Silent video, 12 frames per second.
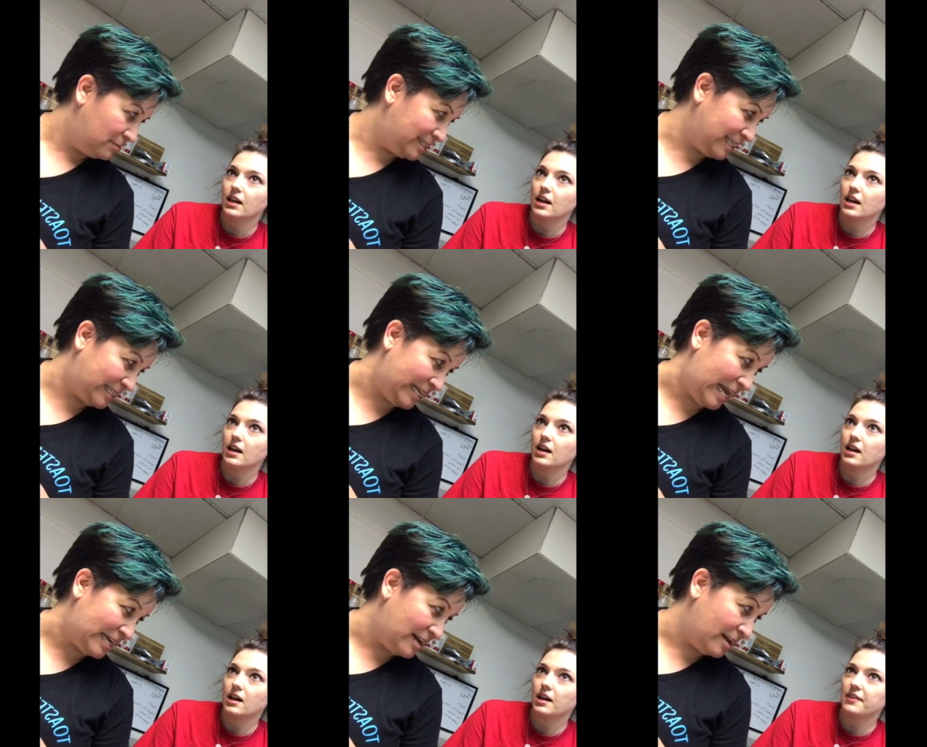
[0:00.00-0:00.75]

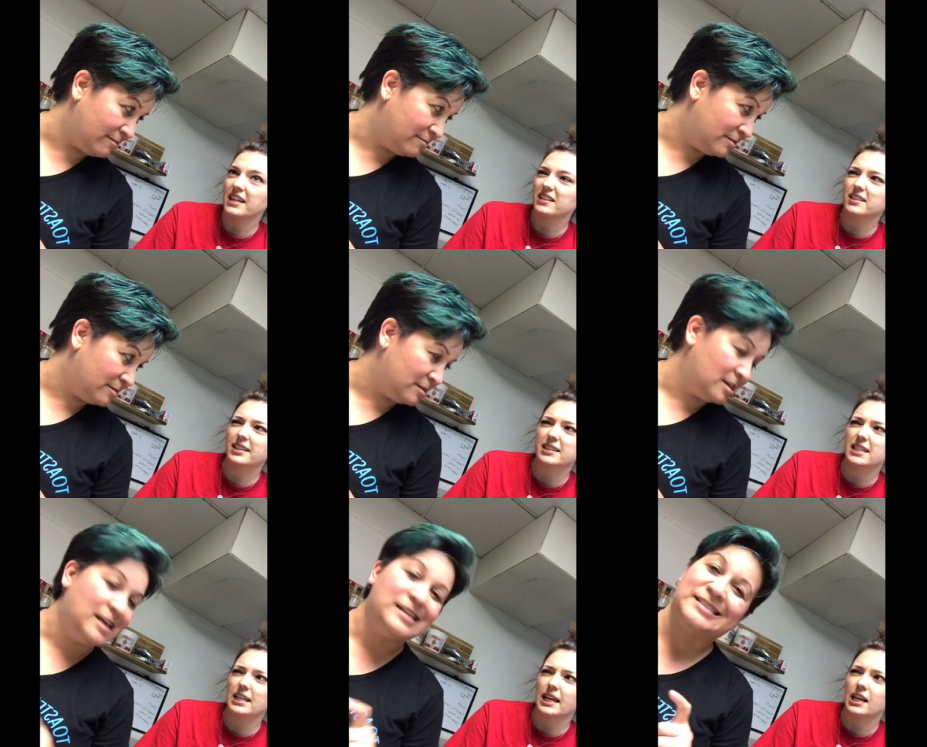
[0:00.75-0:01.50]
Speaker 1: I think it's
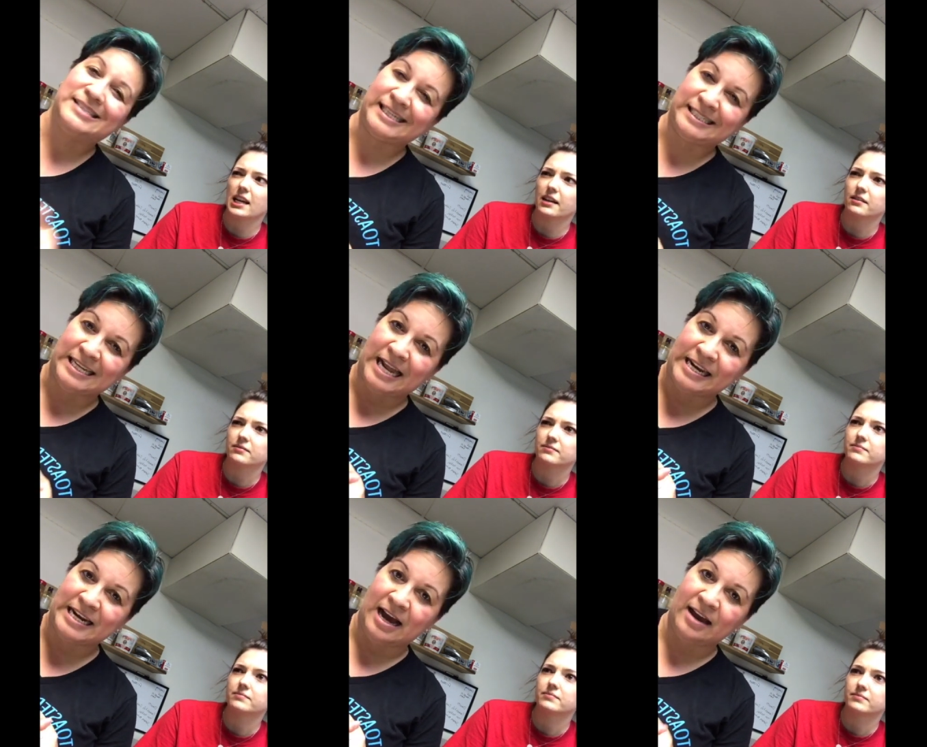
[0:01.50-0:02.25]
$16.99.
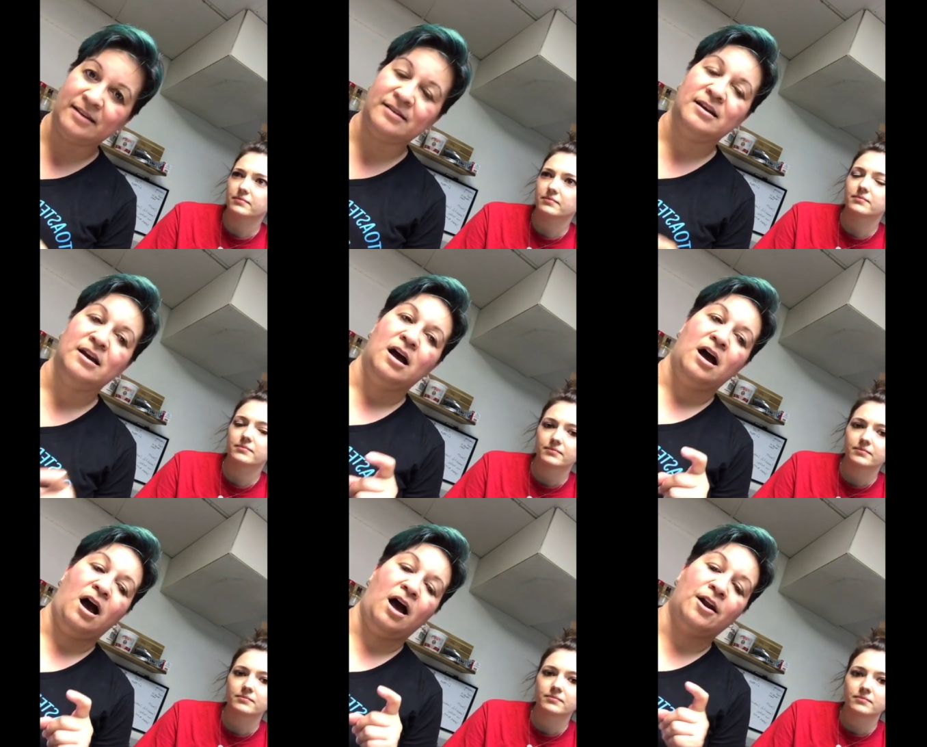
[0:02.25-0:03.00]

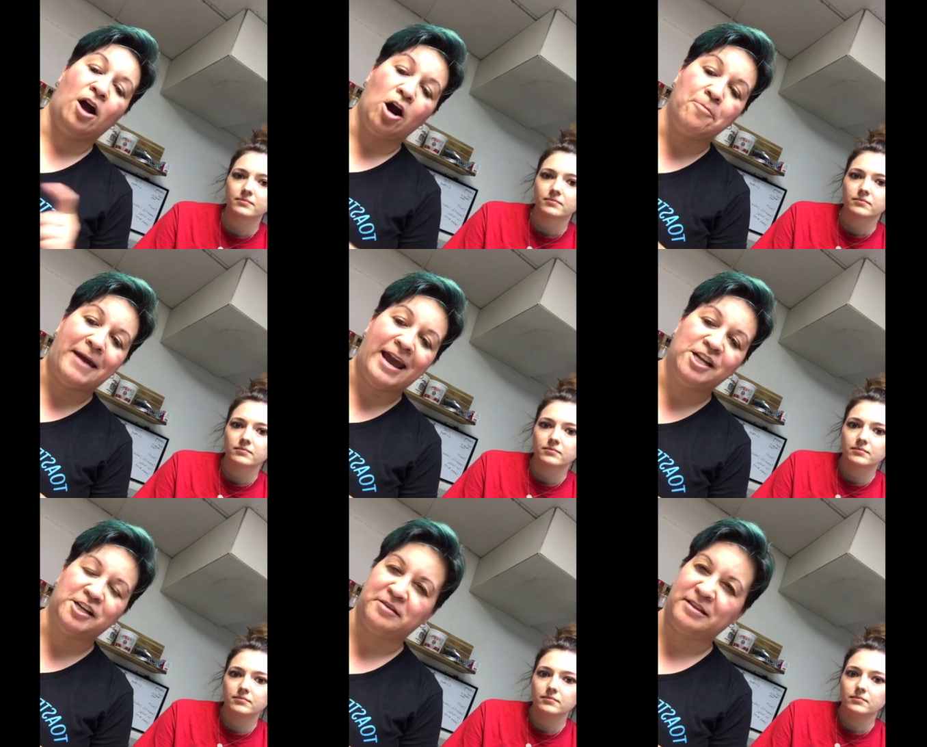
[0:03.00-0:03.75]
$16.99. On our
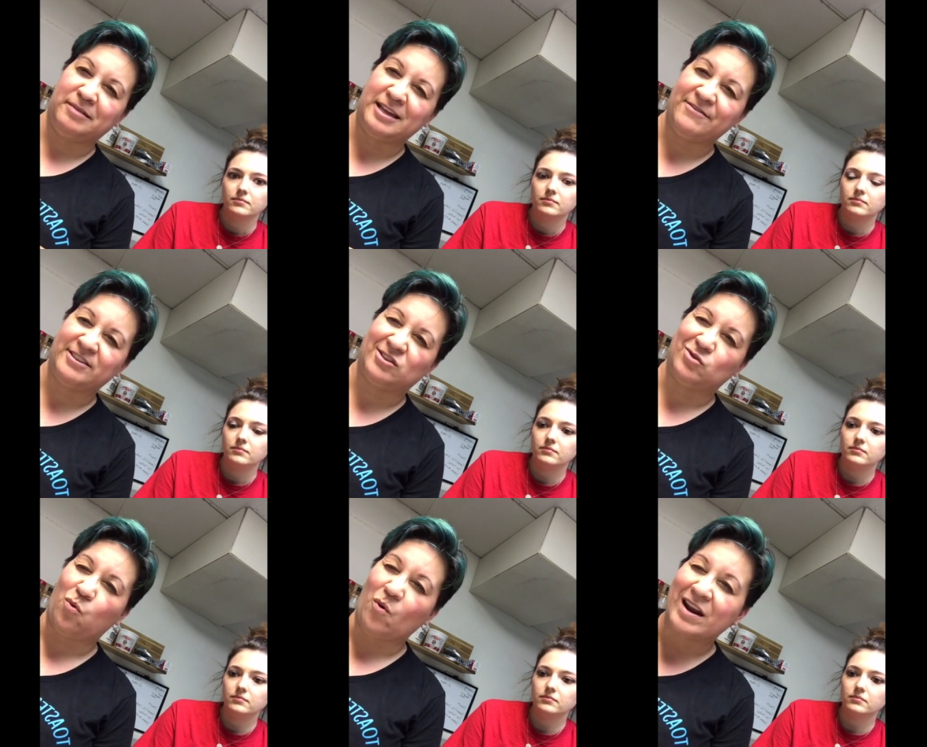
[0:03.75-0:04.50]
page, I believe
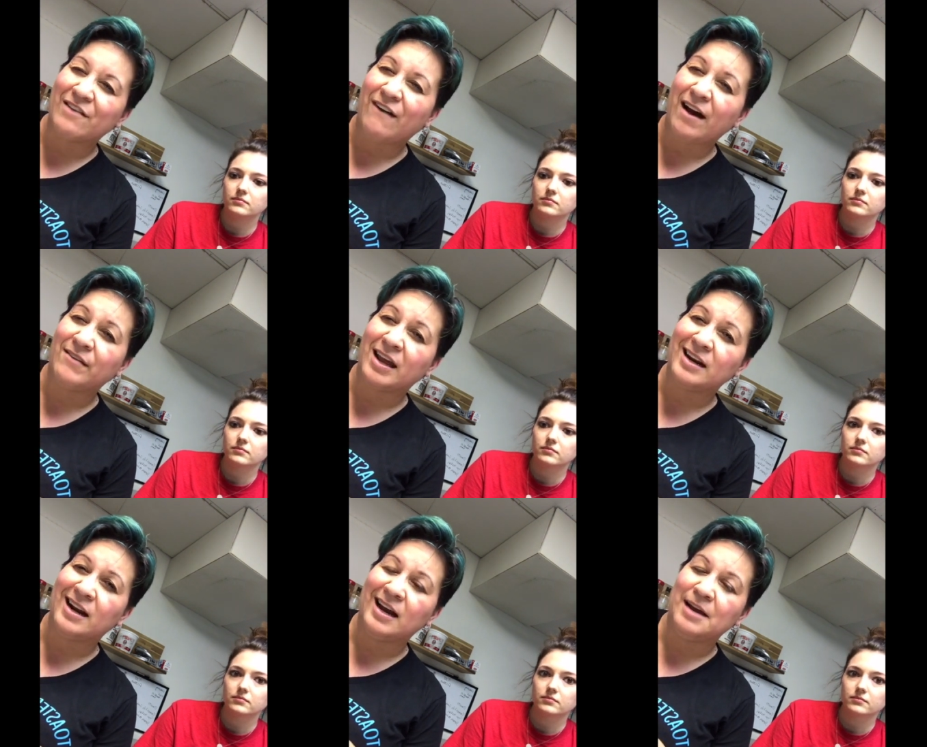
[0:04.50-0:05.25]
it's
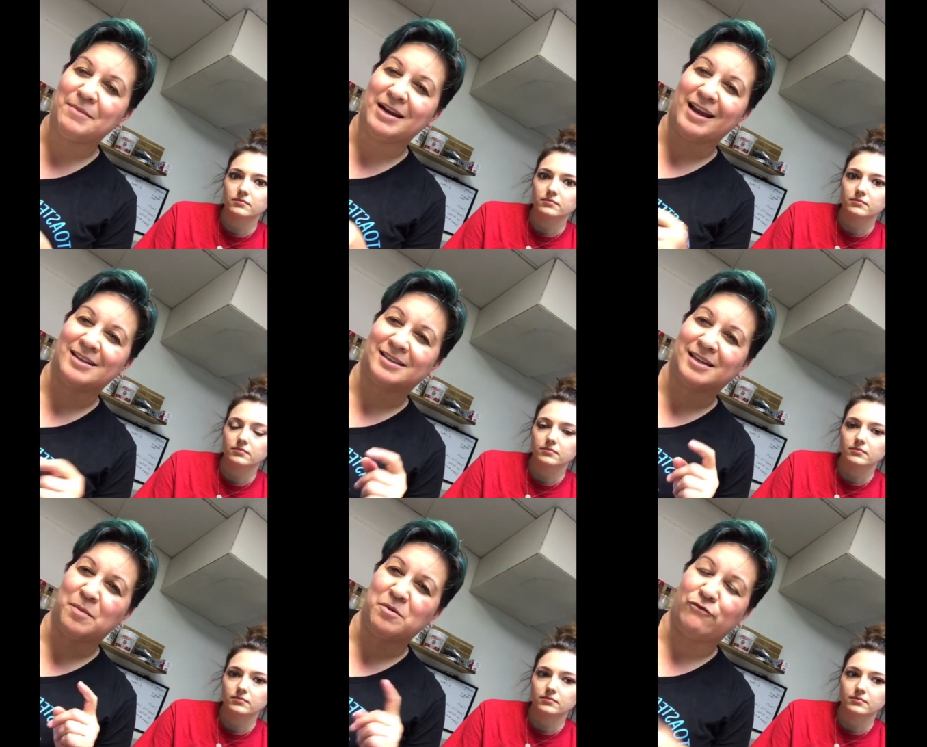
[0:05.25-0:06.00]
$25.99, but again, it's
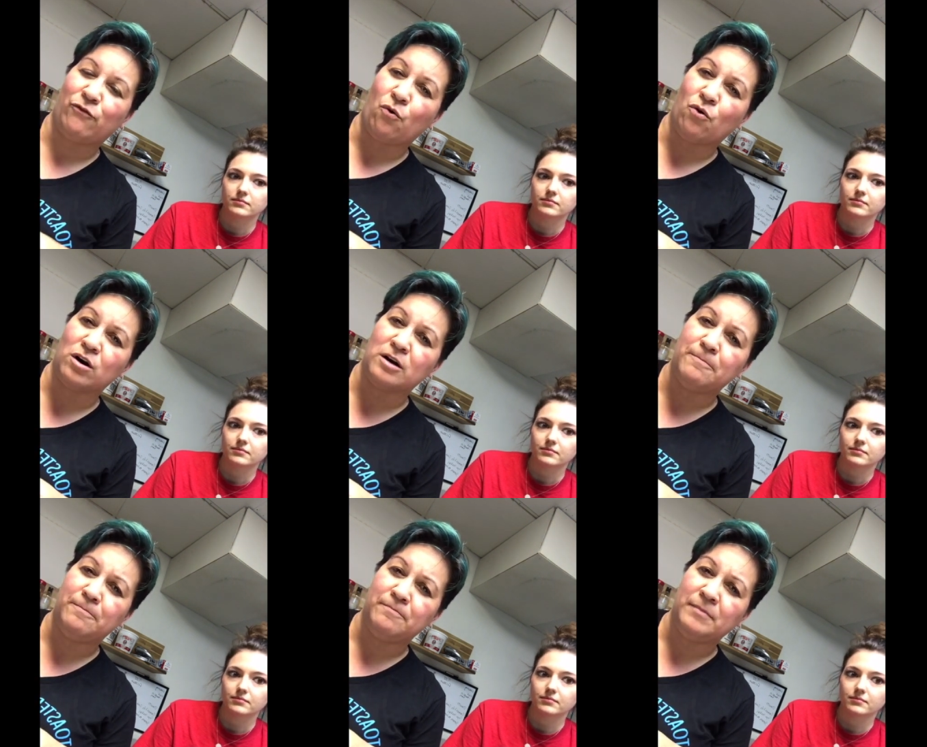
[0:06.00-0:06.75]
gonna come with
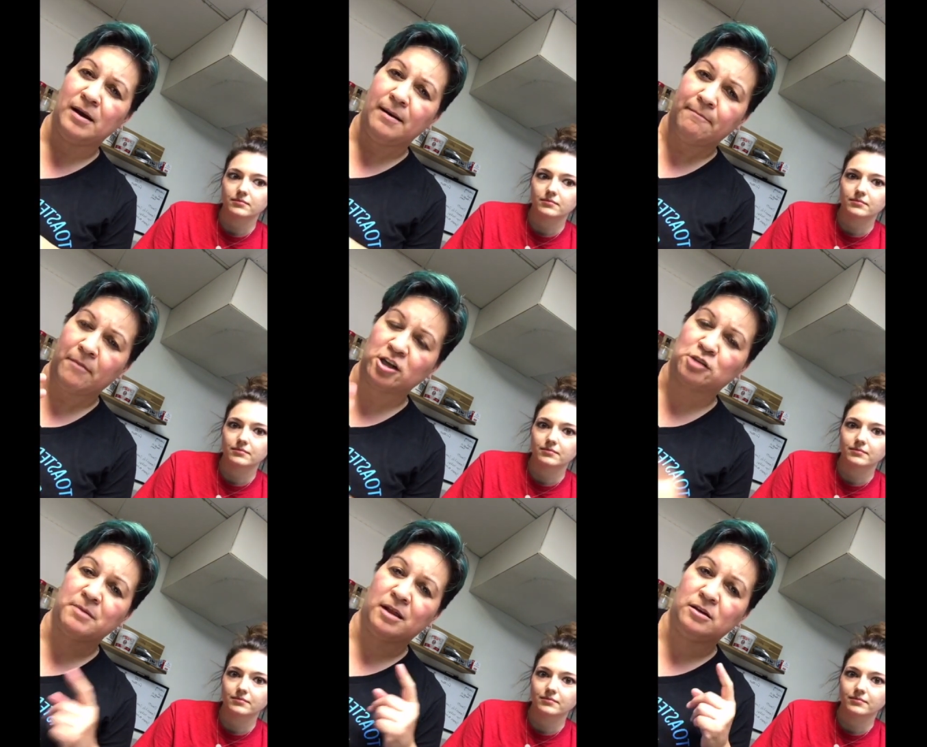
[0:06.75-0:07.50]
4
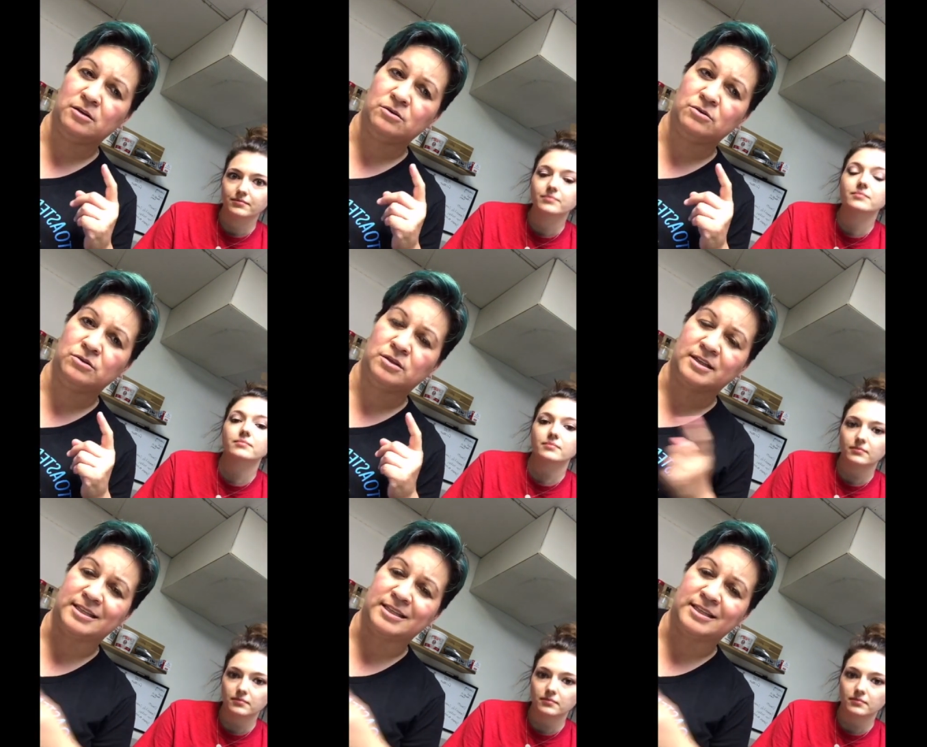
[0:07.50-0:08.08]
marshmallows, a